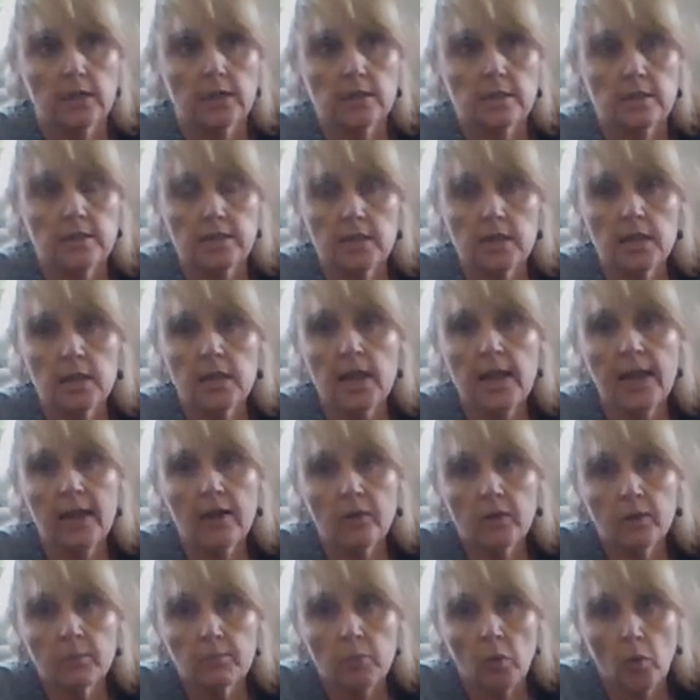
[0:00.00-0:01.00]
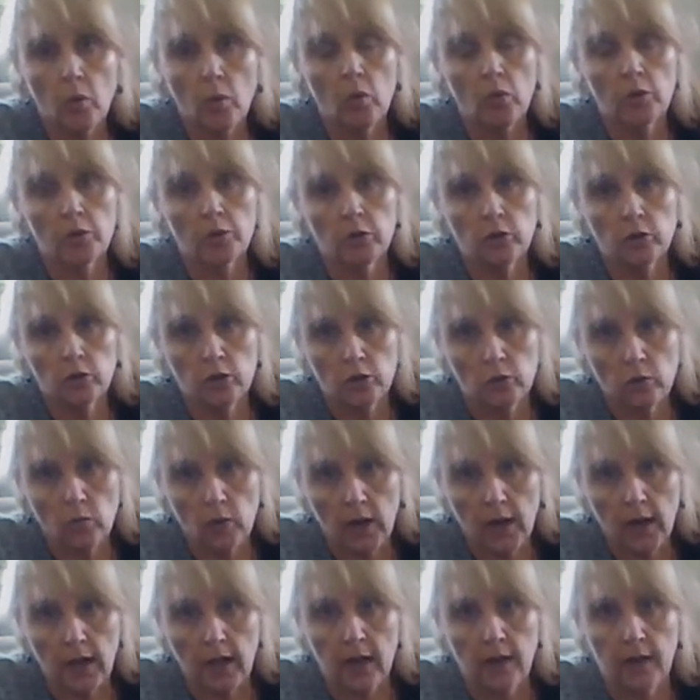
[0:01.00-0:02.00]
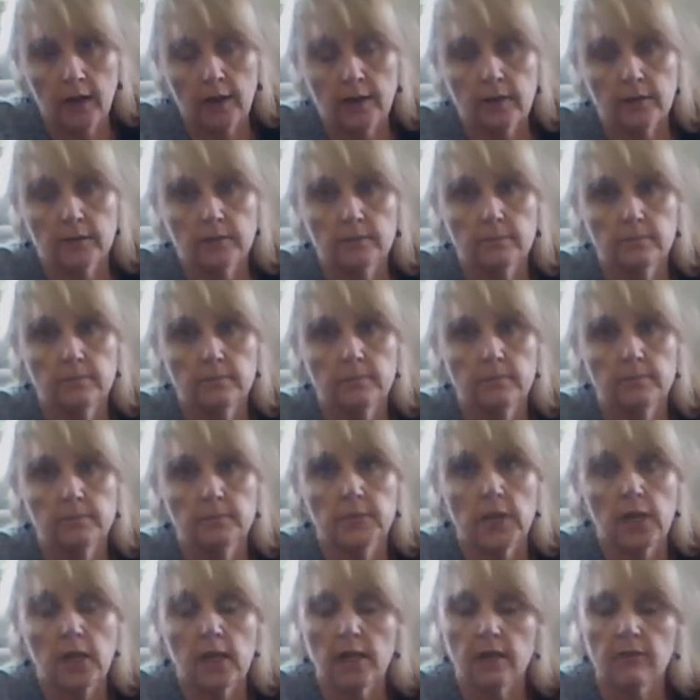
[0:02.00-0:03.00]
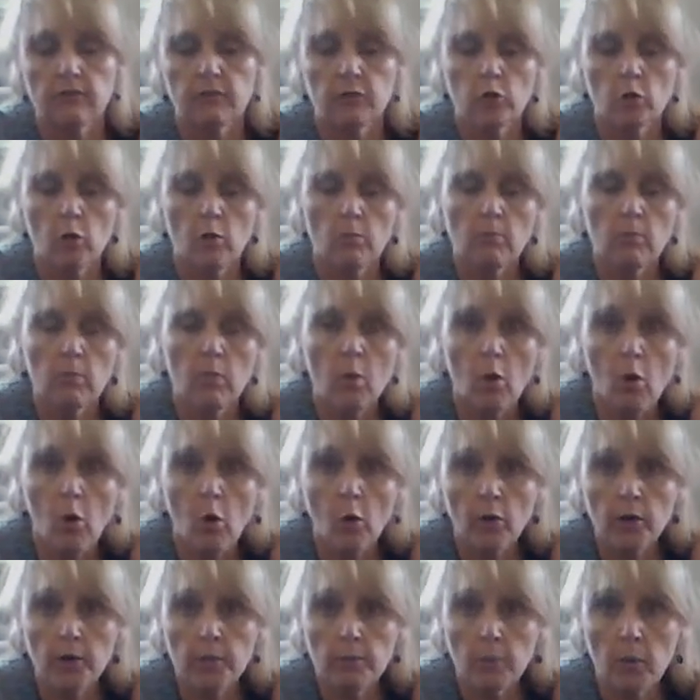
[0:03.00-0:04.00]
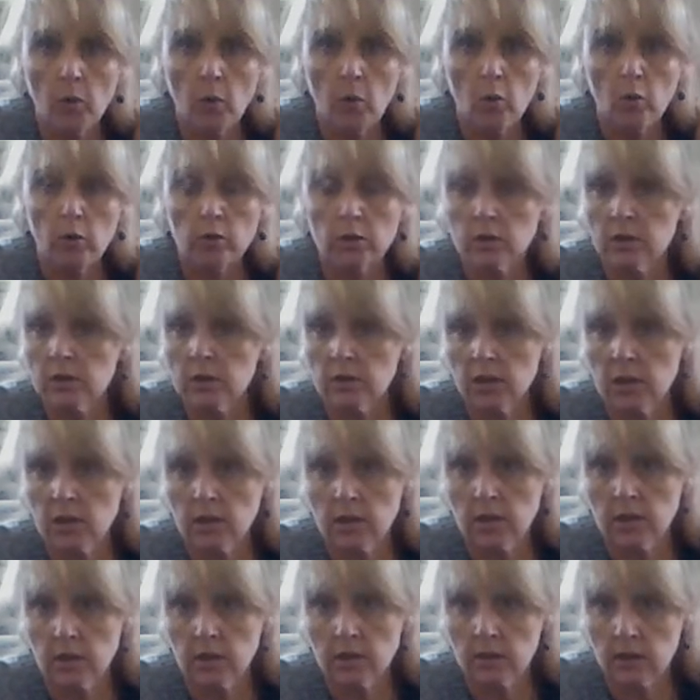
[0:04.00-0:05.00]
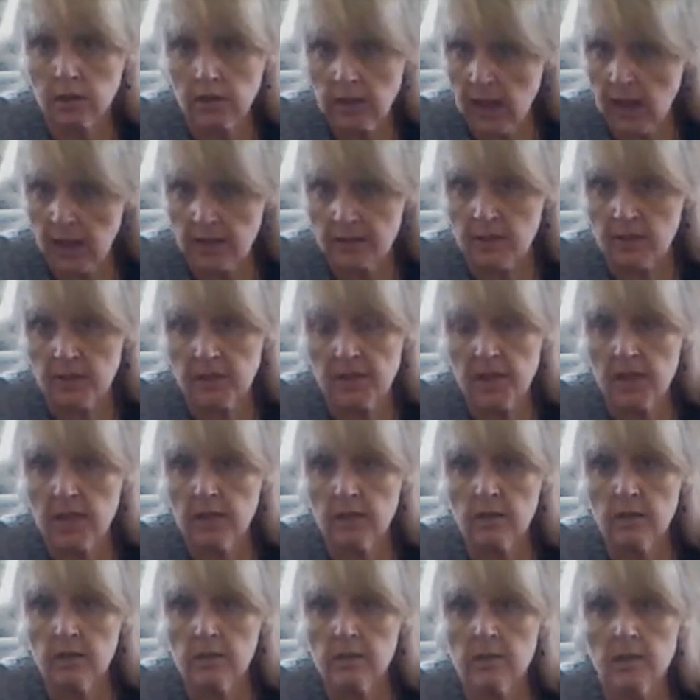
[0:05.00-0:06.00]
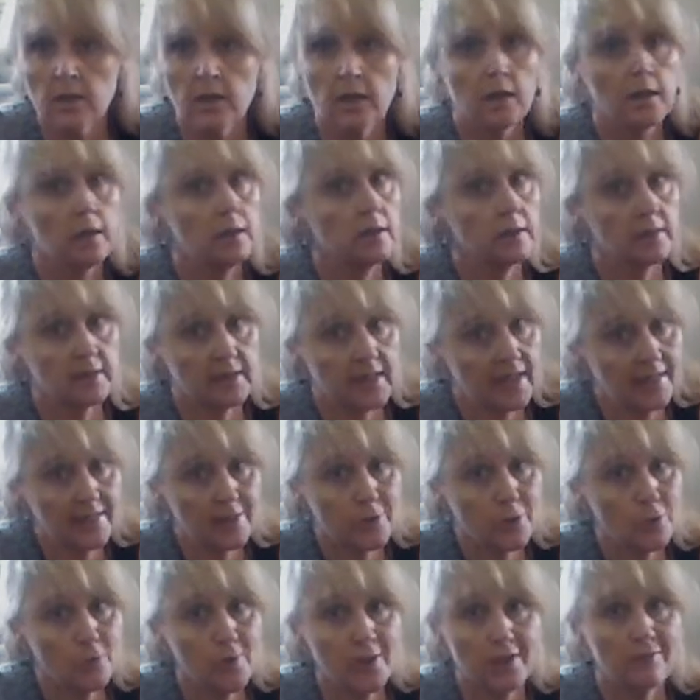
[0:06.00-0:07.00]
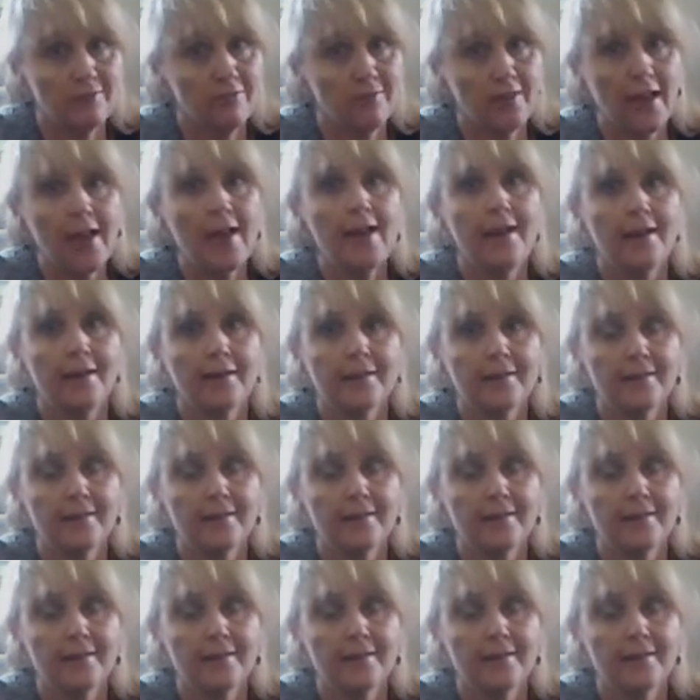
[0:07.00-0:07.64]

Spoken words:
See how important you are. If you're more important than other things, that's a red flag.